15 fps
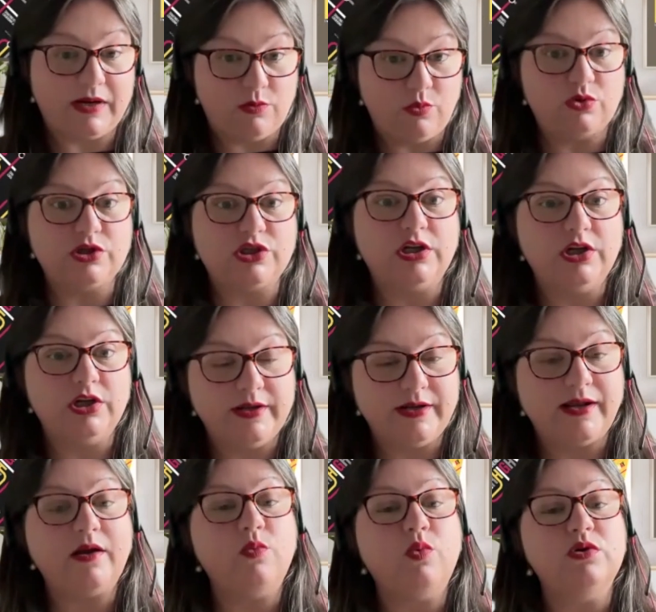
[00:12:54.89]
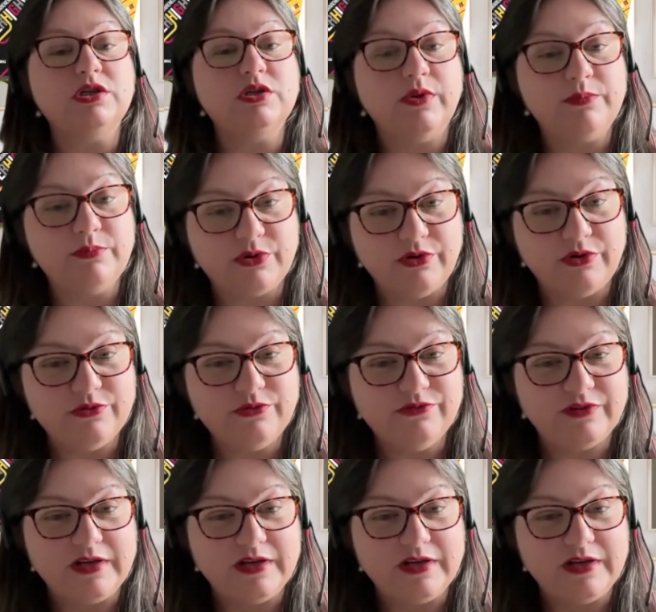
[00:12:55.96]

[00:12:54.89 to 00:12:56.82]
want to learn and I want to improve.